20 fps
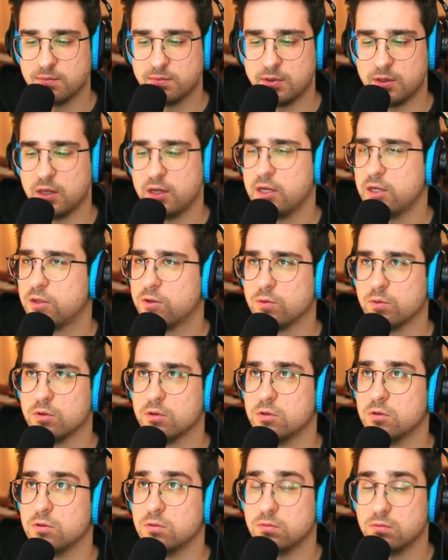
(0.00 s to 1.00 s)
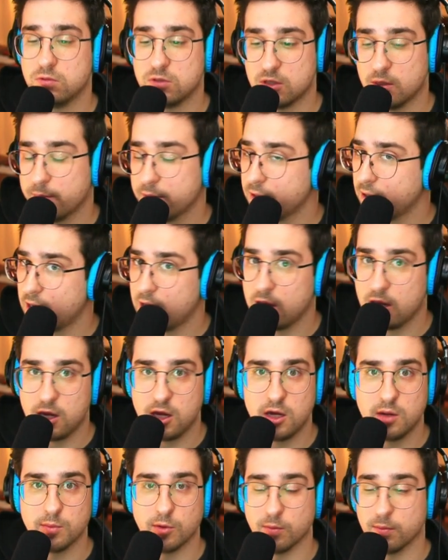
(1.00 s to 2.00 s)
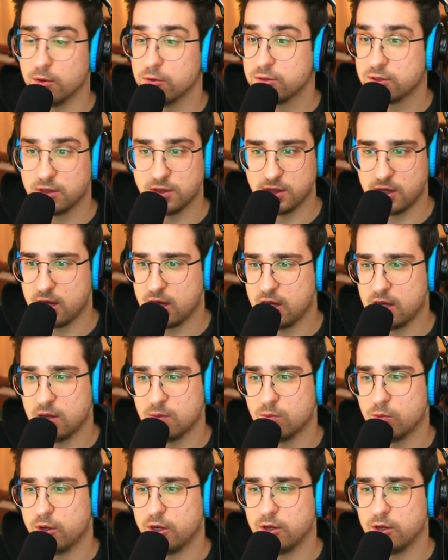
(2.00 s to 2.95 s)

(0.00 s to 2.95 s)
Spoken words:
played through some of the game or most of the game when it